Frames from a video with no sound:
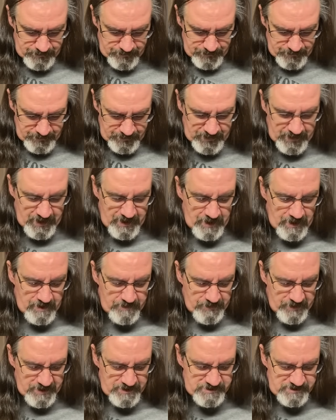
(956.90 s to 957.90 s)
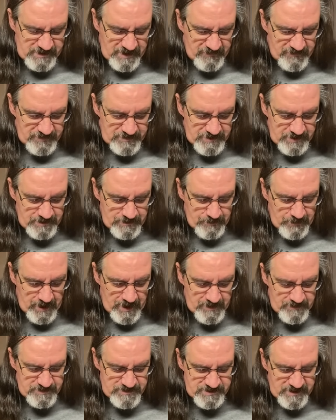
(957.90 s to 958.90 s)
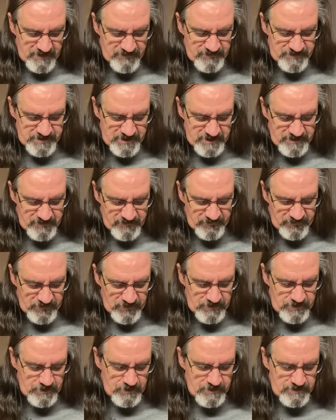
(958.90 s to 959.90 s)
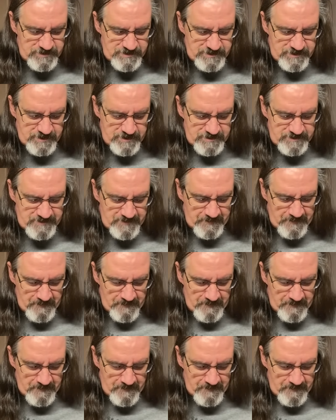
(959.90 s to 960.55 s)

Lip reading: on page 17, the bottom of 17, the footnotes, there's